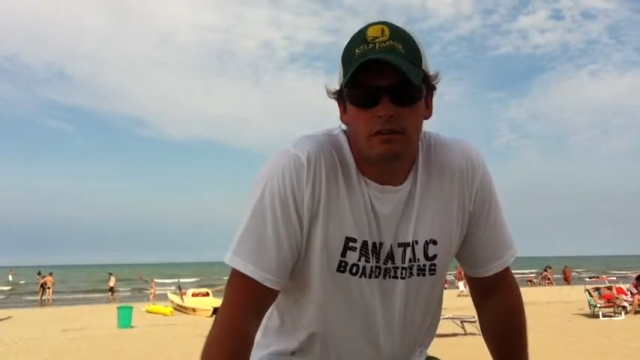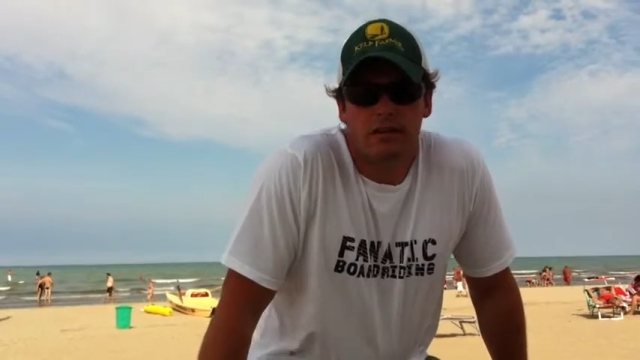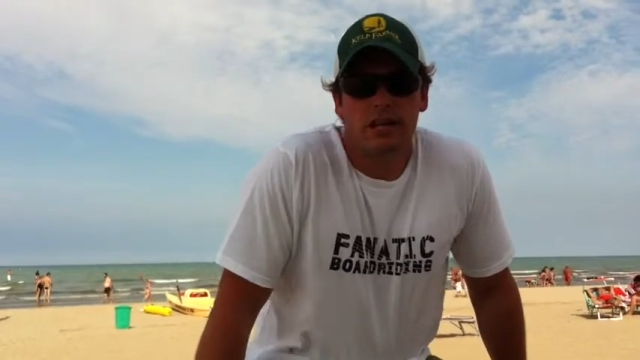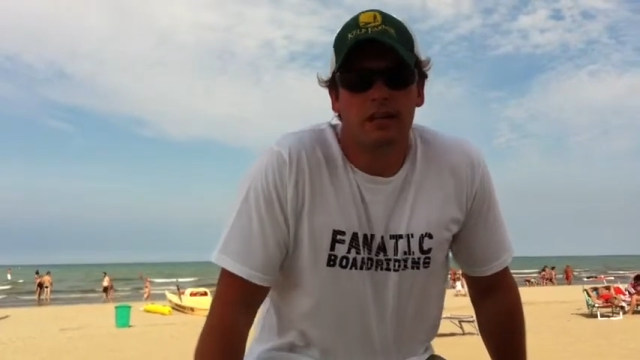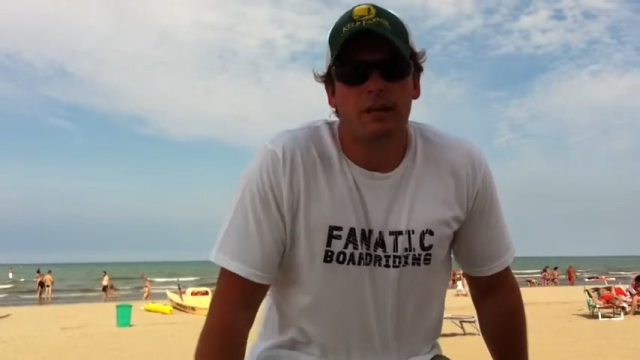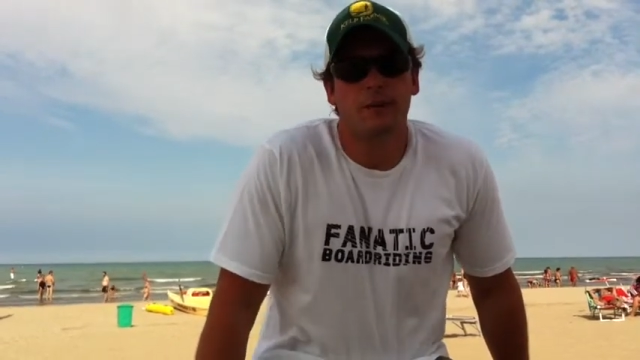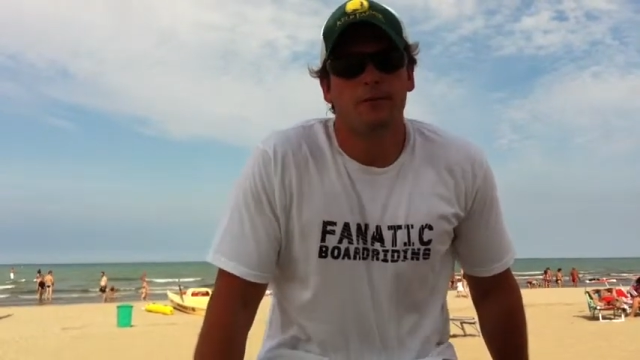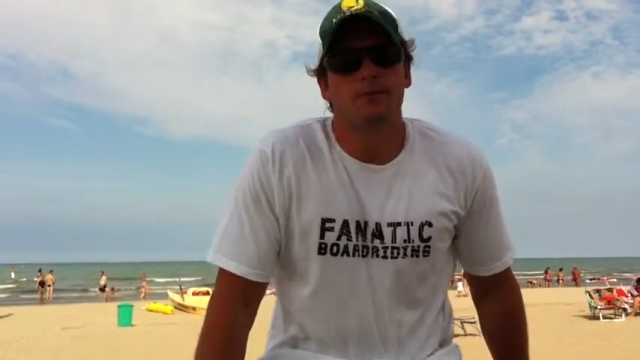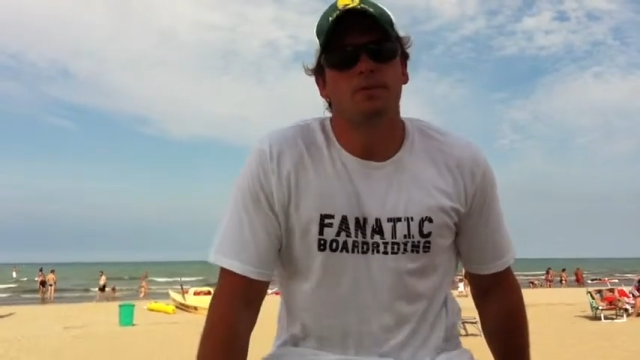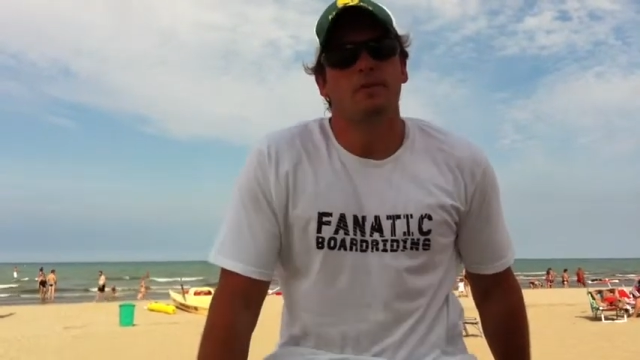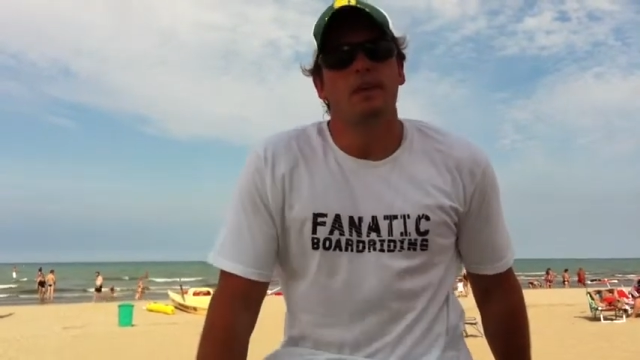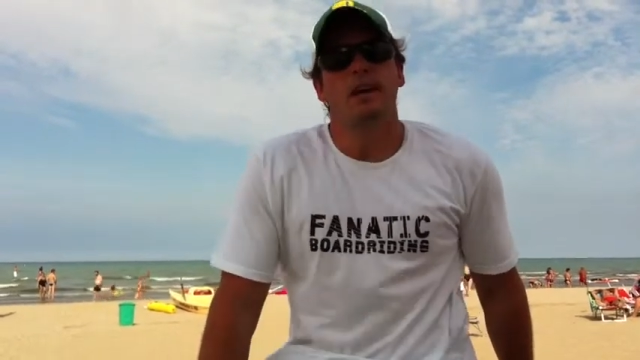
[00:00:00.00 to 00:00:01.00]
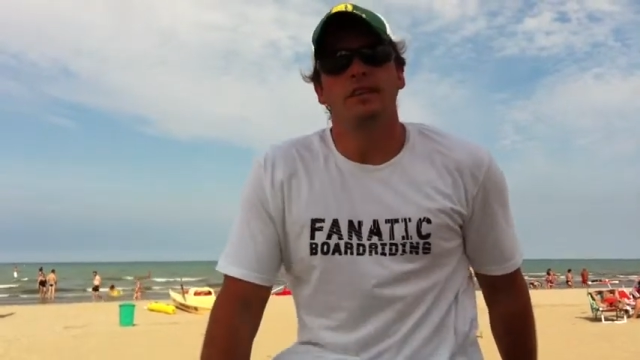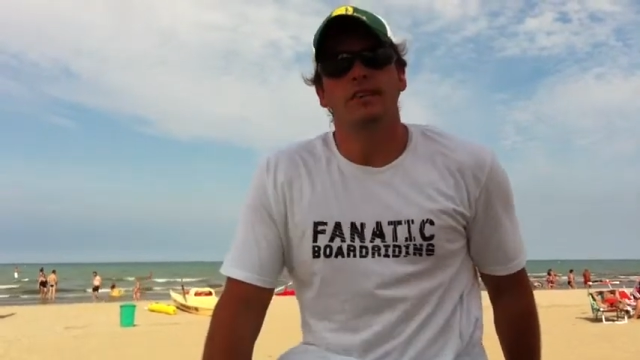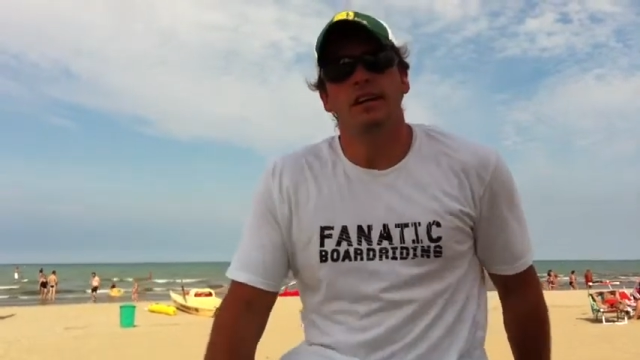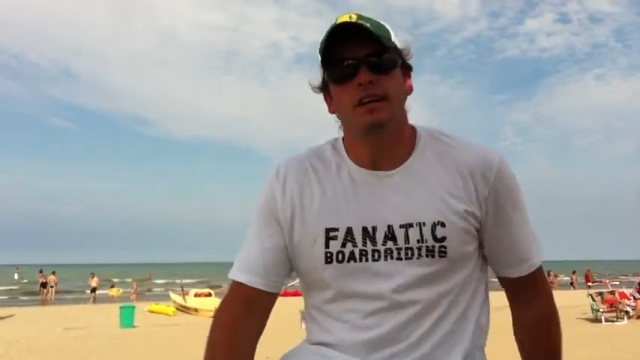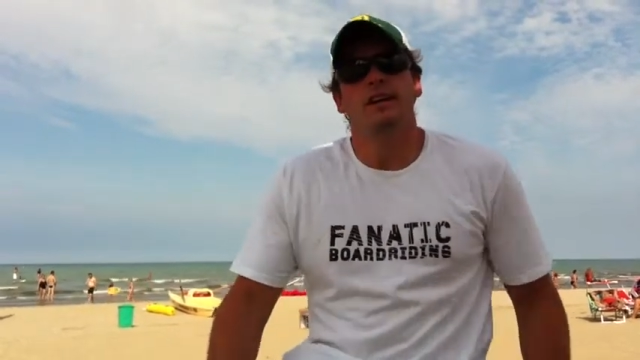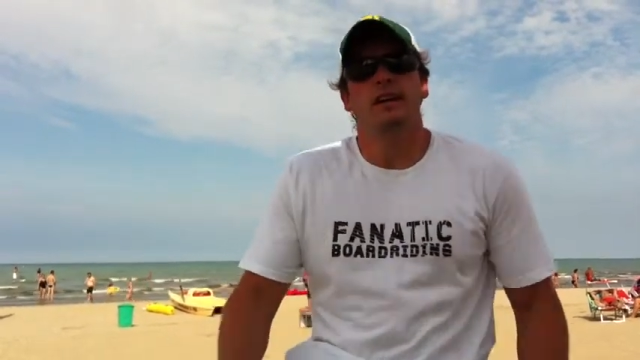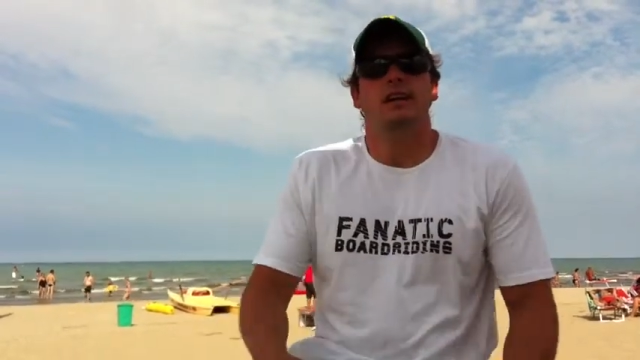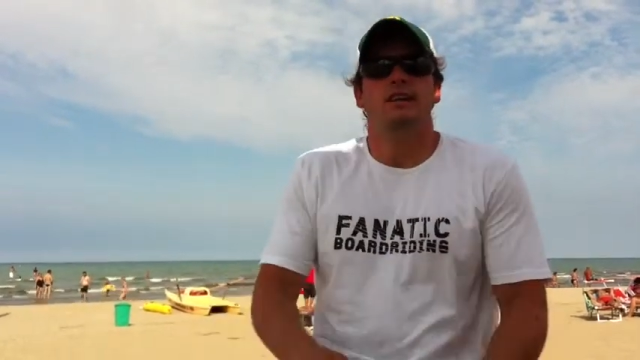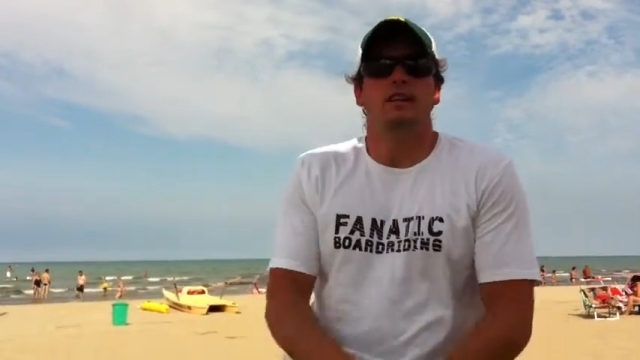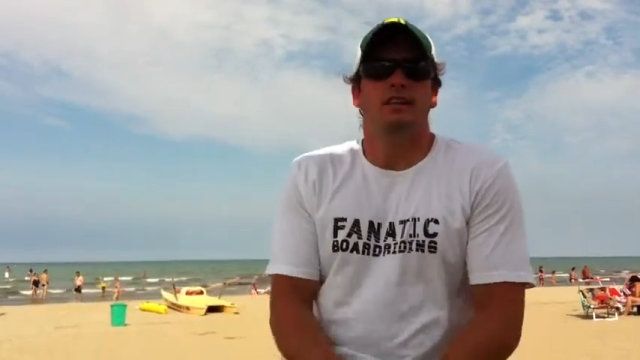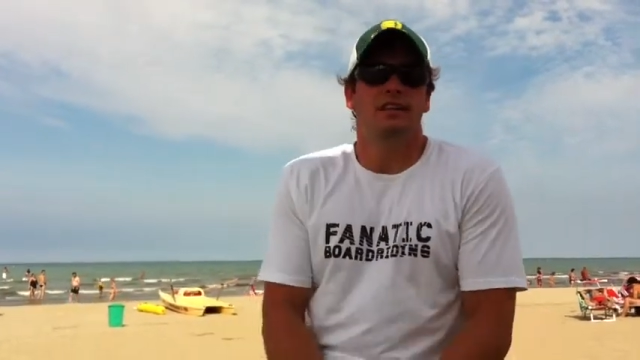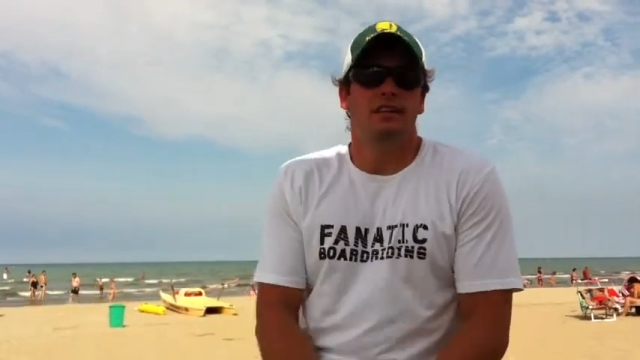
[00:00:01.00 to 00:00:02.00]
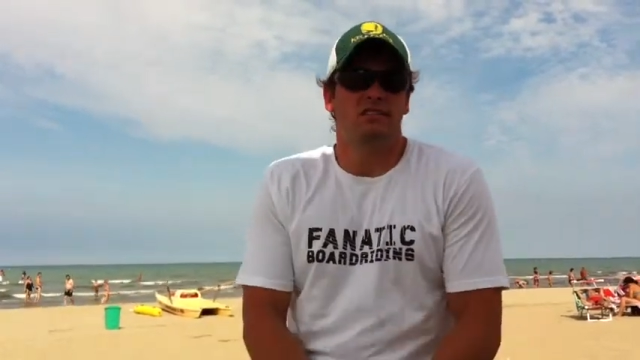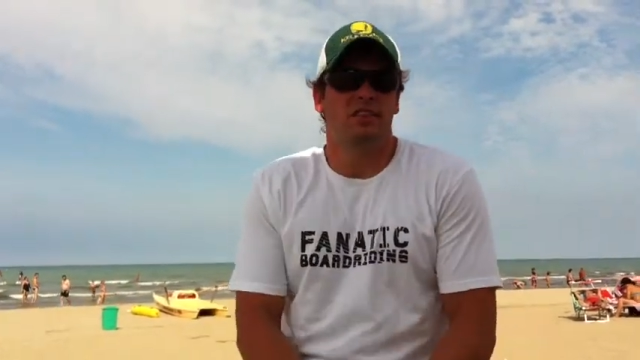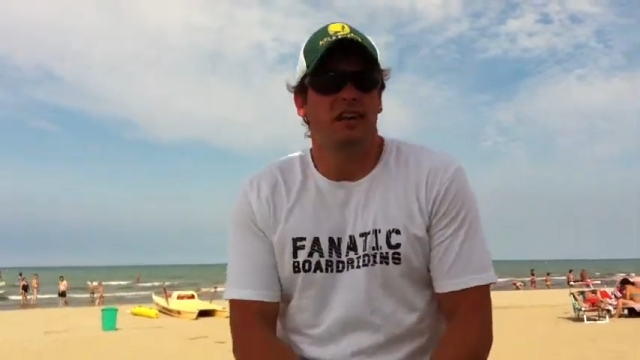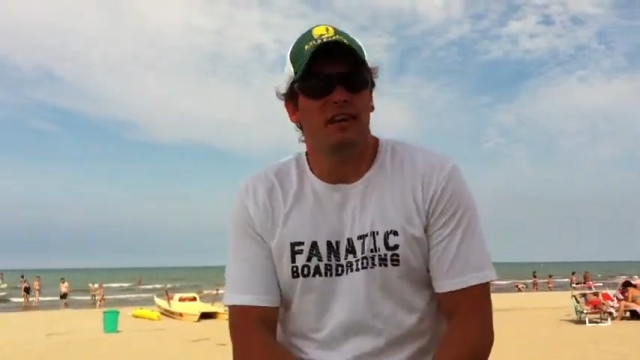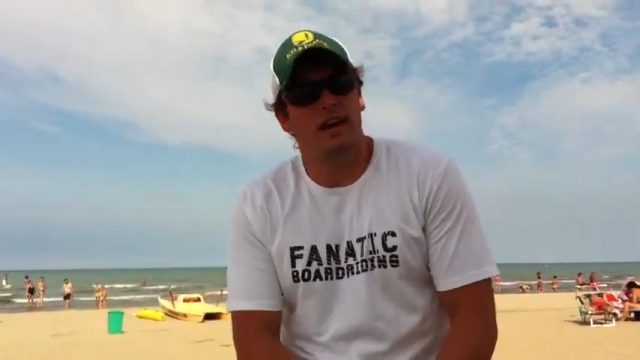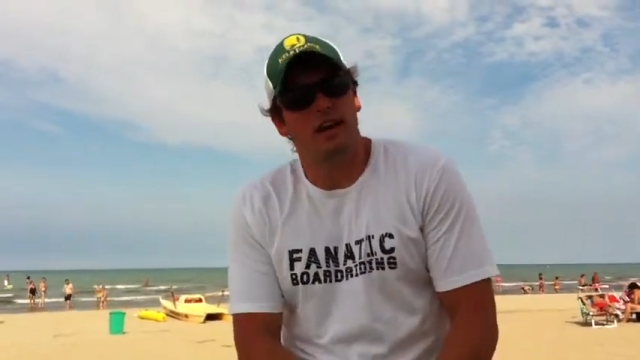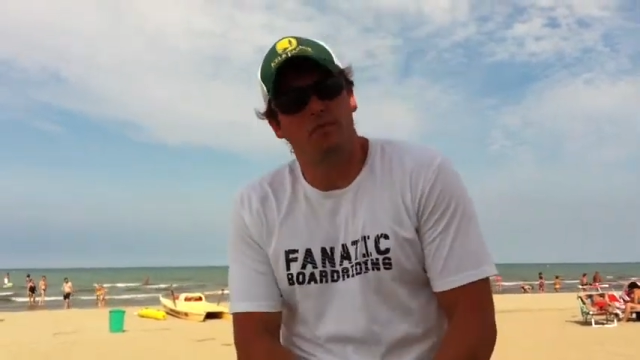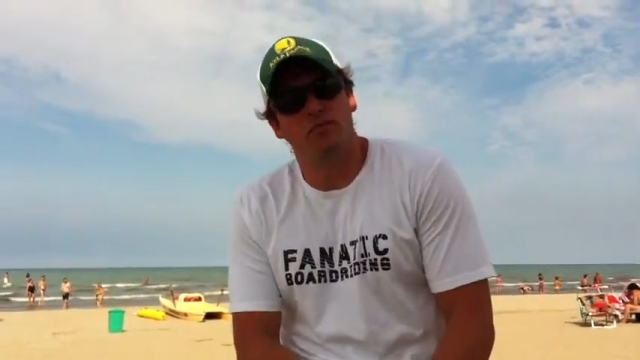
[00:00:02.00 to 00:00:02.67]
Denia, and they lent us a